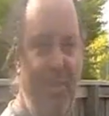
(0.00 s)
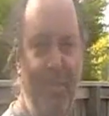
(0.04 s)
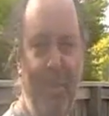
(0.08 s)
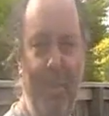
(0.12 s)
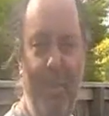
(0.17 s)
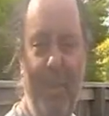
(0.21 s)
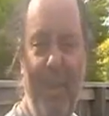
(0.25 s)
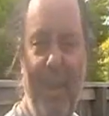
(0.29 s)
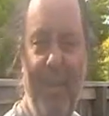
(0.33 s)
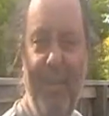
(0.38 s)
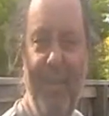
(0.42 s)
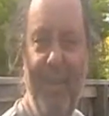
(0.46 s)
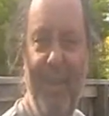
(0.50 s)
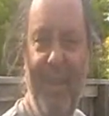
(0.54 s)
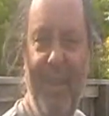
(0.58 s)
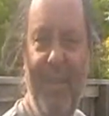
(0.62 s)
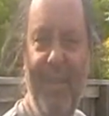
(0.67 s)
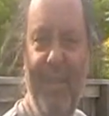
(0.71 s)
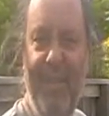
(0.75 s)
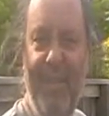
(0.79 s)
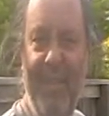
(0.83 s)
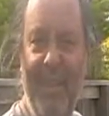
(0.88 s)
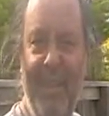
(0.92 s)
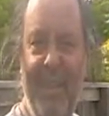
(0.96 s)
that we have to live
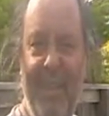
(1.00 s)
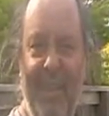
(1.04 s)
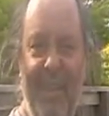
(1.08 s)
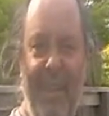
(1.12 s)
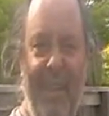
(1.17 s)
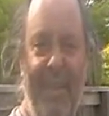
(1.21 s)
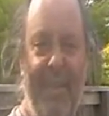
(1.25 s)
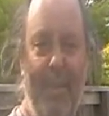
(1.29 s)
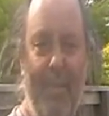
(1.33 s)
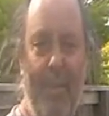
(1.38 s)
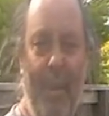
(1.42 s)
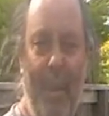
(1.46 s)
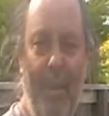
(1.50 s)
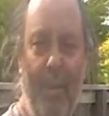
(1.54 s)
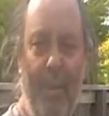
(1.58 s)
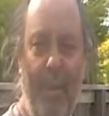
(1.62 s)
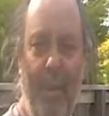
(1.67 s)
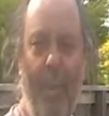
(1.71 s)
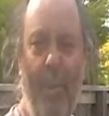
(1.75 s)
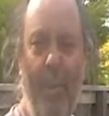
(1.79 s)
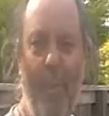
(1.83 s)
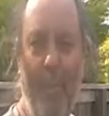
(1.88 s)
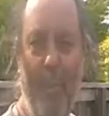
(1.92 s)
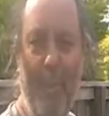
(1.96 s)
in at the moment, we're
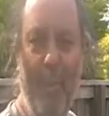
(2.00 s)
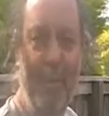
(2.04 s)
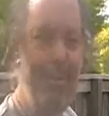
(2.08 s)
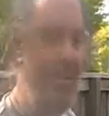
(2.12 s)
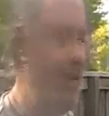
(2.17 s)
compromised